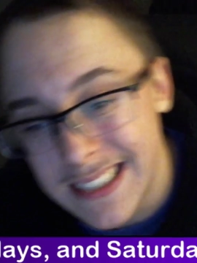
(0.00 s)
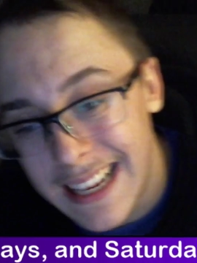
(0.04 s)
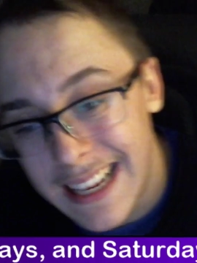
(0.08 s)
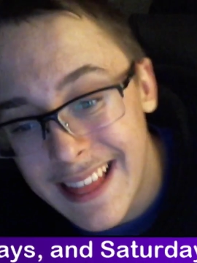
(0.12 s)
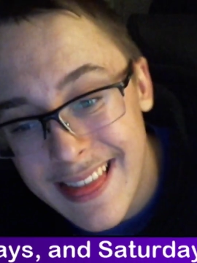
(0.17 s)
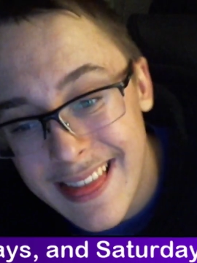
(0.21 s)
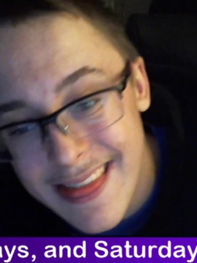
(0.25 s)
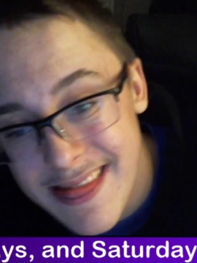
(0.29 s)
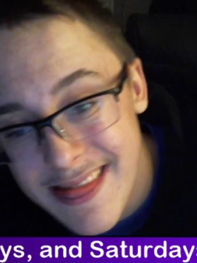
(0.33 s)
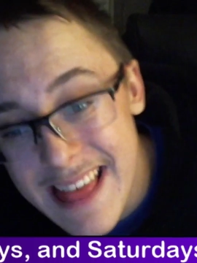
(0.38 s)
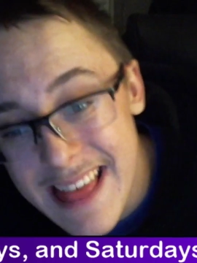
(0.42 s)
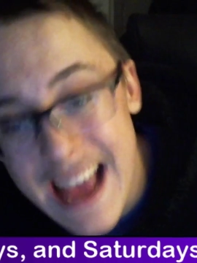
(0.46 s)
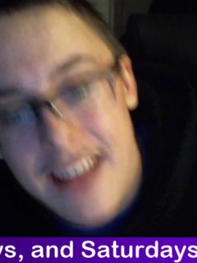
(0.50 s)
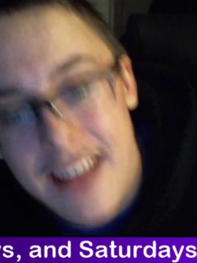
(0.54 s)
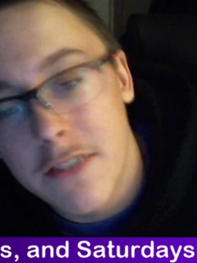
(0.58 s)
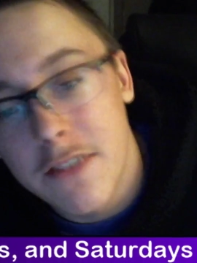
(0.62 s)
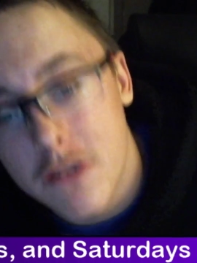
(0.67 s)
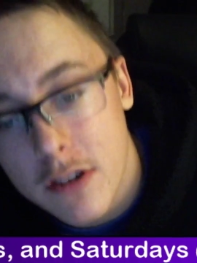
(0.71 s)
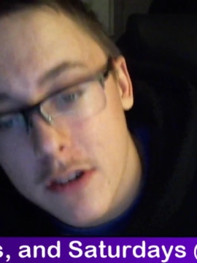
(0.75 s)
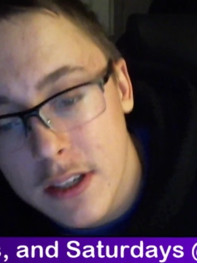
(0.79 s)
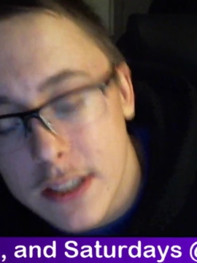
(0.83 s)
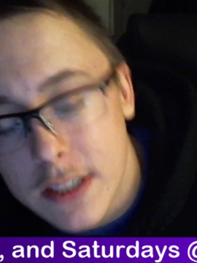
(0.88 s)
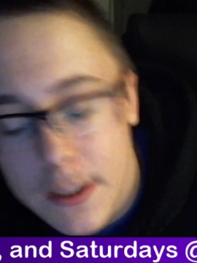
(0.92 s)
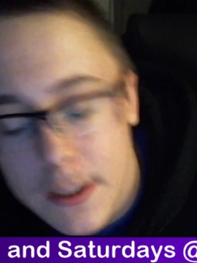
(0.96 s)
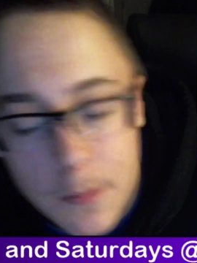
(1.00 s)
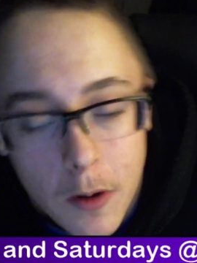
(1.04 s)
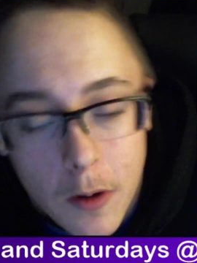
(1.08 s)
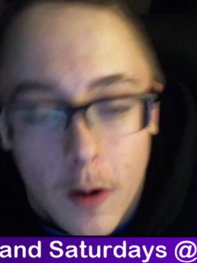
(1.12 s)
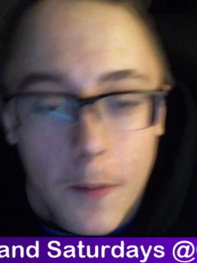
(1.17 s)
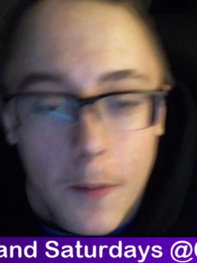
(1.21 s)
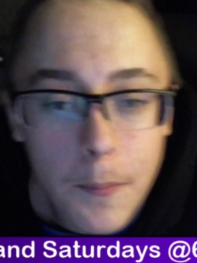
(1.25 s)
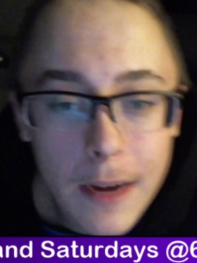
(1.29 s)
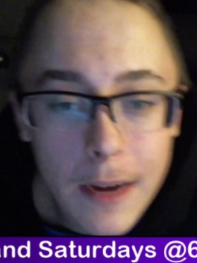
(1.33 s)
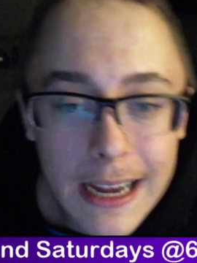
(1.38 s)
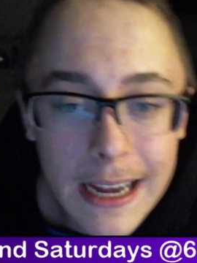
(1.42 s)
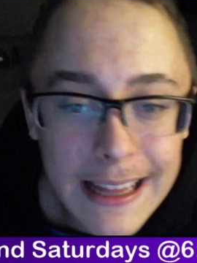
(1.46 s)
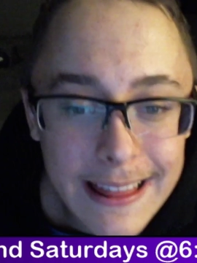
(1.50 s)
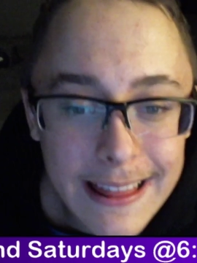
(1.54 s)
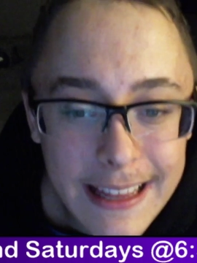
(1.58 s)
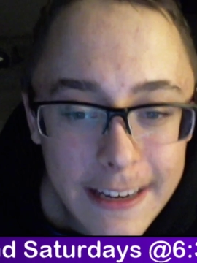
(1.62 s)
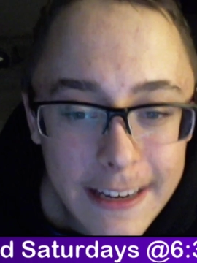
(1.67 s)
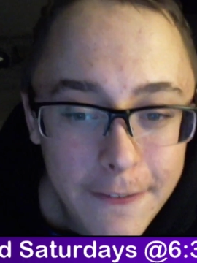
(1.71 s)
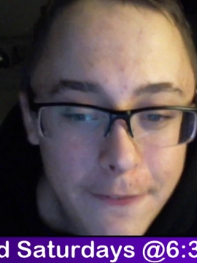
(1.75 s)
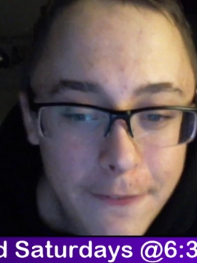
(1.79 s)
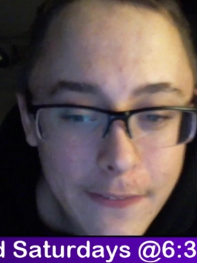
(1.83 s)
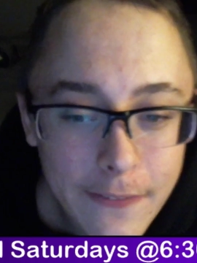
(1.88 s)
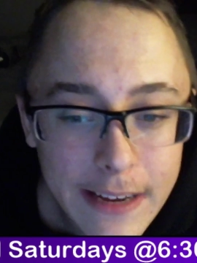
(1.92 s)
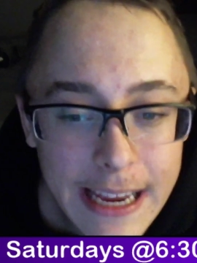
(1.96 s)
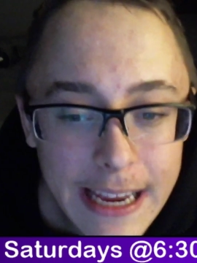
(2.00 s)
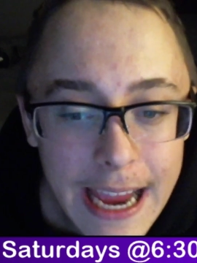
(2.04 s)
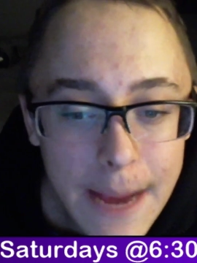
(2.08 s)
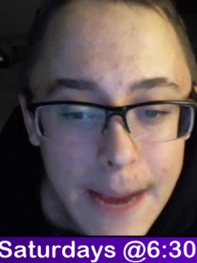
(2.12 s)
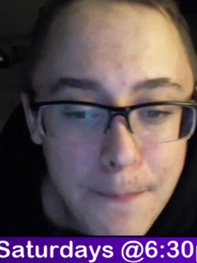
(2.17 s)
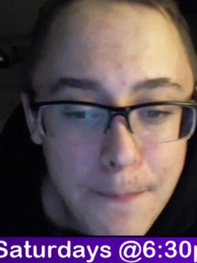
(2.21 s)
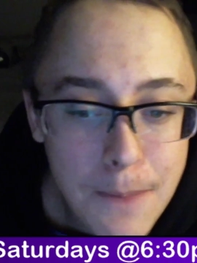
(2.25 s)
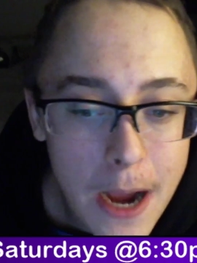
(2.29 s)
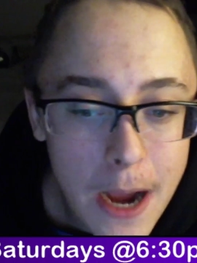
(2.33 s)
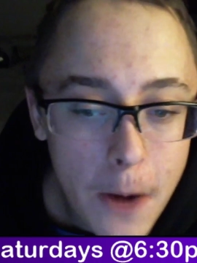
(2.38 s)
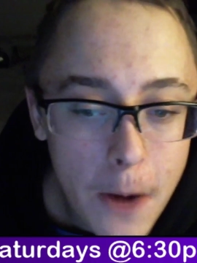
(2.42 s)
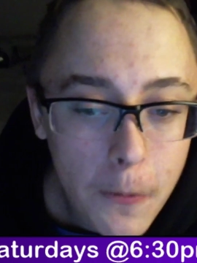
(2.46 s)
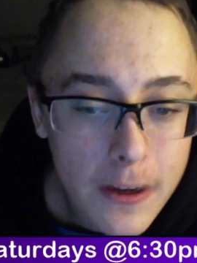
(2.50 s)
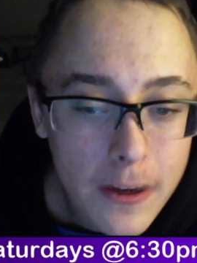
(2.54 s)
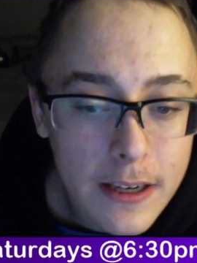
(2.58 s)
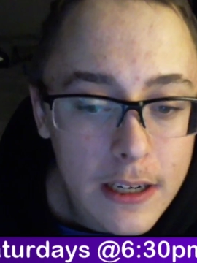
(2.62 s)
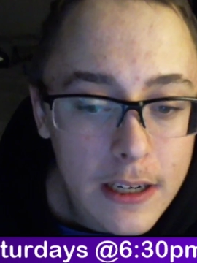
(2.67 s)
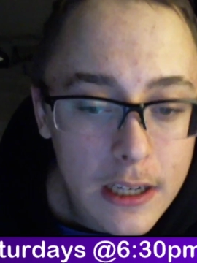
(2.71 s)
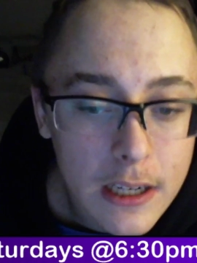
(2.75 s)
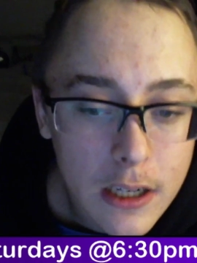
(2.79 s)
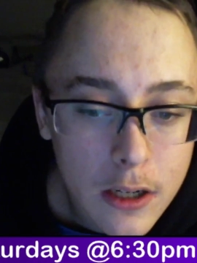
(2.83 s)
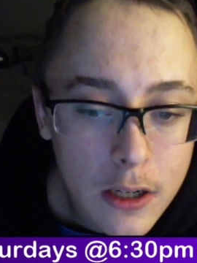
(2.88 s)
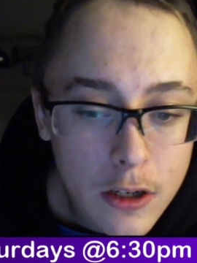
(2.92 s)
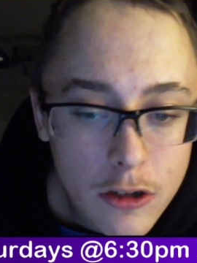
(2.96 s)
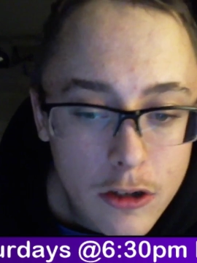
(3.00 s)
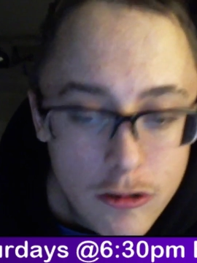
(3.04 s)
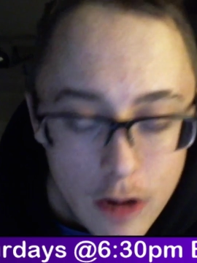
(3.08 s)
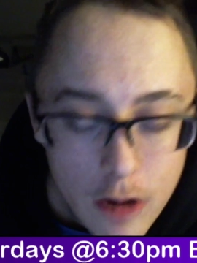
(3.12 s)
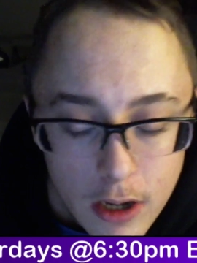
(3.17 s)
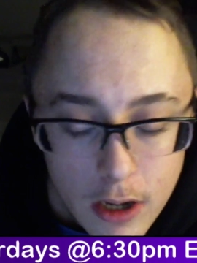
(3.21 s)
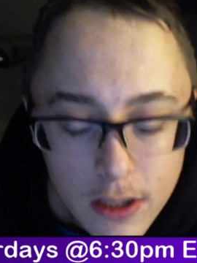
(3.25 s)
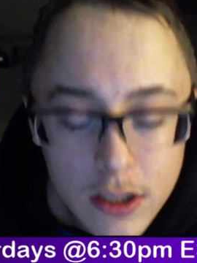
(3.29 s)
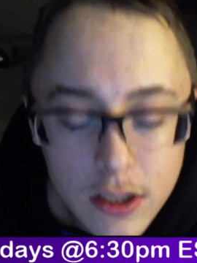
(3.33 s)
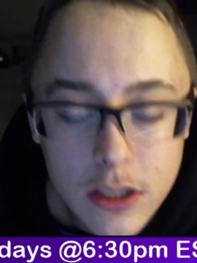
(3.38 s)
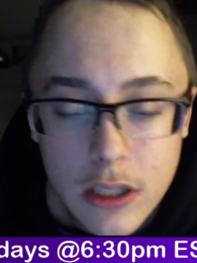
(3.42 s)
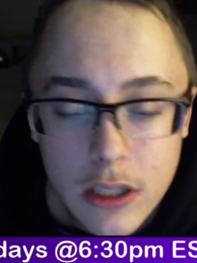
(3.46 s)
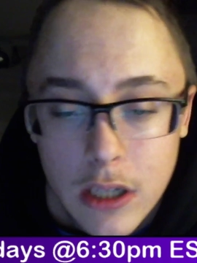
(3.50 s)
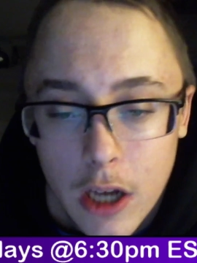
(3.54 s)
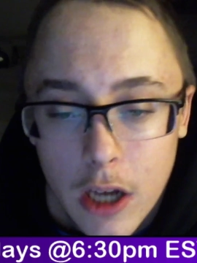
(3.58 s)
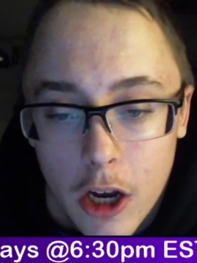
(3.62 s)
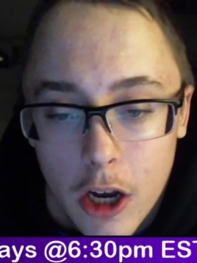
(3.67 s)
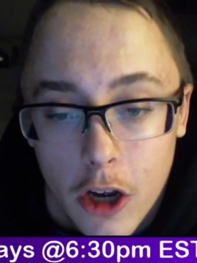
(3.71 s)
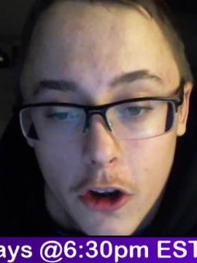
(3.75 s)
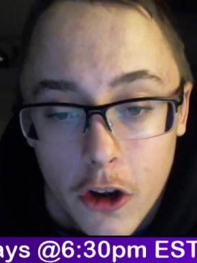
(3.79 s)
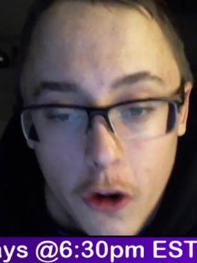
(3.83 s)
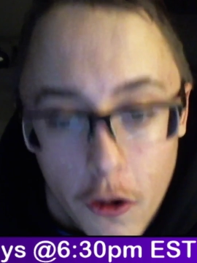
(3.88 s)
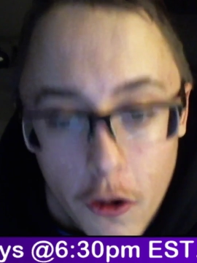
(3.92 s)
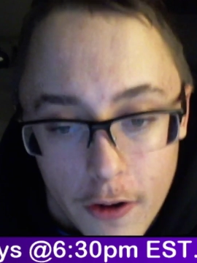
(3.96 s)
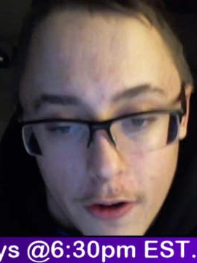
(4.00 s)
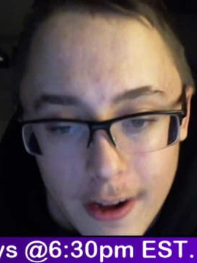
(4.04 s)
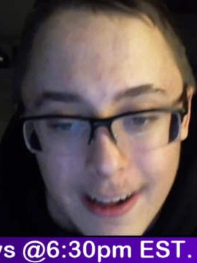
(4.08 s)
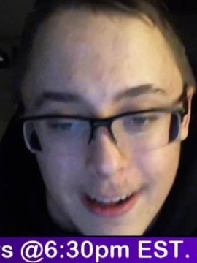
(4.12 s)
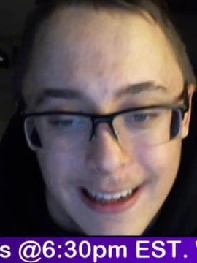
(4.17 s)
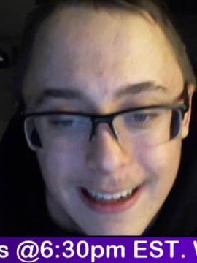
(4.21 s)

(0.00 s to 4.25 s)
that truck is a problem, but I think V8 powered trucks are gonna